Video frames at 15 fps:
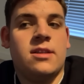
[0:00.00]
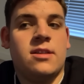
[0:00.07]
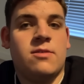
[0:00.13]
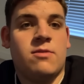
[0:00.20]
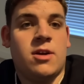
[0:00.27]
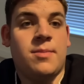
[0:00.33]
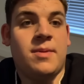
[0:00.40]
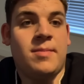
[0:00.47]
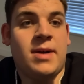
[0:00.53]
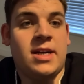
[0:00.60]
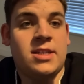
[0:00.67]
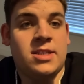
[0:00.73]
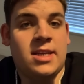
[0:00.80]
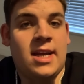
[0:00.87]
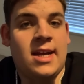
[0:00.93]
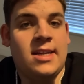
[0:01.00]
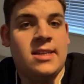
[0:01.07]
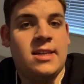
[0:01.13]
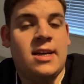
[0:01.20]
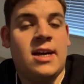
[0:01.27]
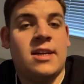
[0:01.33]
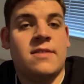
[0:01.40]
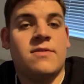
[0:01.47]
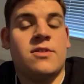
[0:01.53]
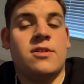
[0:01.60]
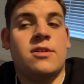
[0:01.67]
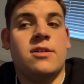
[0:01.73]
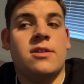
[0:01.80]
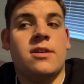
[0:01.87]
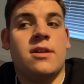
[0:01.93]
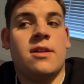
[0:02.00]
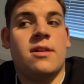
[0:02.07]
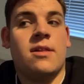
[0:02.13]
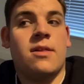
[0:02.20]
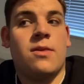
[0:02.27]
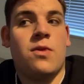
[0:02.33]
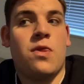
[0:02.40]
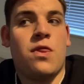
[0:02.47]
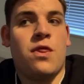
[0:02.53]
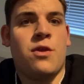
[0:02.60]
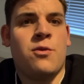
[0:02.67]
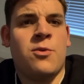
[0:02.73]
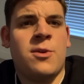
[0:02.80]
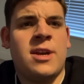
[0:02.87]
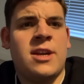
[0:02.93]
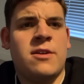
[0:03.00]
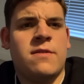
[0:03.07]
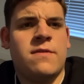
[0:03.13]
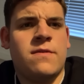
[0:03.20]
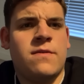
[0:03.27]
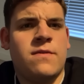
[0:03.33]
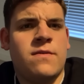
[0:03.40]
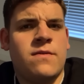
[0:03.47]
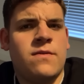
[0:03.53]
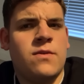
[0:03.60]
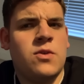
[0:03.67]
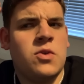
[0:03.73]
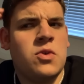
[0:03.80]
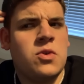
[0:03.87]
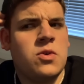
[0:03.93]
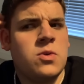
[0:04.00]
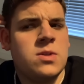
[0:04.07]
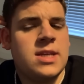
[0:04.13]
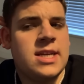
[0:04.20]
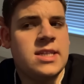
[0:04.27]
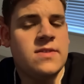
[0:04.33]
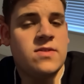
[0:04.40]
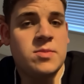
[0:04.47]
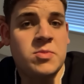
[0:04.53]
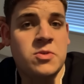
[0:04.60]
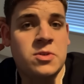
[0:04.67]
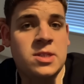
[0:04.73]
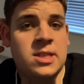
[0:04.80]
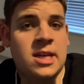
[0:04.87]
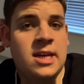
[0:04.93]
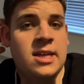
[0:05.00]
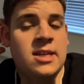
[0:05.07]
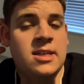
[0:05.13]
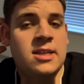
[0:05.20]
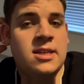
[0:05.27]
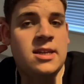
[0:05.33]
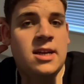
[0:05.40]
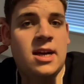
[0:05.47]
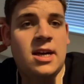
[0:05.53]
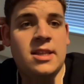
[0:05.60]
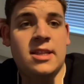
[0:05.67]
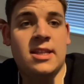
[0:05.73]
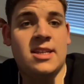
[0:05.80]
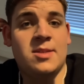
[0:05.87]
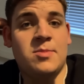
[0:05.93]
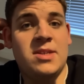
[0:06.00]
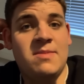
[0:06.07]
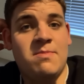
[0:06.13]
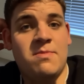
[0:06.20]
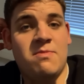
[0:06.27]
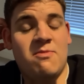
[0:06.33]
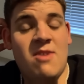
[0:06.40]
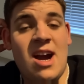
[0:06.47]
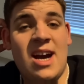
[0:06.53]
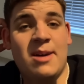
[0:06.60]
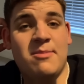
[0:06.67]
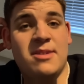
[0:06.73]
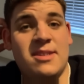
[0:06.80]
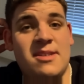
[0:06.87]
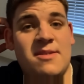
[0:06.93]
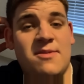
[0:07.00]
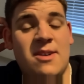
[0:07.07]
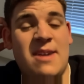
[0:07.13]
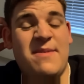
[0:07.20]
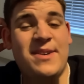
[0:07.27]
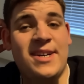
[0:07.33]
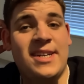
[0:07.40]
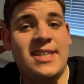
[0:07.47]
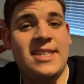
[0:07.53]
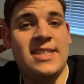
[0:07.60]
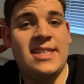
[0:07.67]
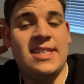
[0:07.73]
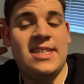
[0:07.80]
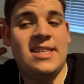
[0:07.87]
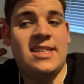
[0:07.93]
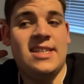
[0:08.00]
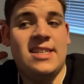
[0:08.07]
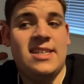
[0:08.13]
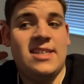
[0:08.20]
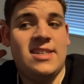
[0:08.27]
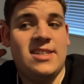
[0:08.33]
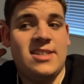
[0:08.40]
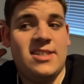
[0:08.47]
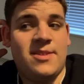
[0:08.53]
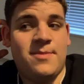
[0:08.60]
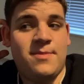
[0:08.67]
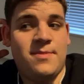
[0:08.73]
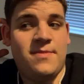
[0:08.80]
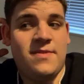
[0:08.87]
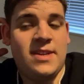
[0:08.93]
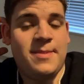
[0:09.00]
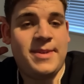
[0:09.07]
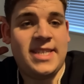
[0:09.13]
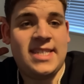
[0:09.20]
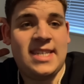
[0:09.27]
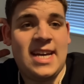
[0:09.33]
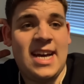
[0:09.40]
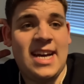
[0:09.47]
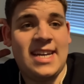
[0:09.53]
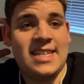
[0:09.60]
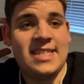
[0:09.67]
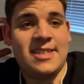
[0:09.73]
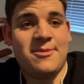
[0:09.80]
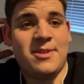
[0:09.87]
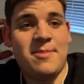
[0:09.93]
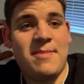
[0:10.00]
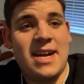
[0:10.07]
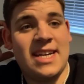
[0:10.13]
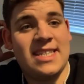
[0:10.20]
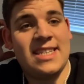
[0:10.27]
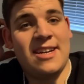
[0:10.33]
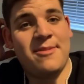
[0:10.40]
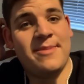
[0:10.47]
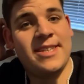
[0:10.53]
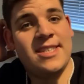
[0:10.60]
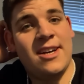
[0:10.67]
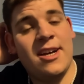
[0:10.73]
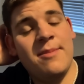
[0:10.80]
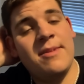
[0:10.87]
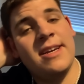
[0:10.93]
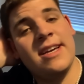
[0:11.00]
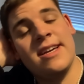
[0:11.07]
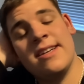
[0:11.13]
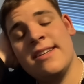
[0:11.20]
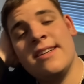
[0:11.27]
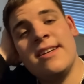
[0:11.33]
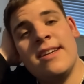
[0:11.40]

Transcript: the rugby match again, and I've got 3 or 4 days of sports day, and then that's me wrapped forever. So I'm feeling a bit sad. I want to max out my time here.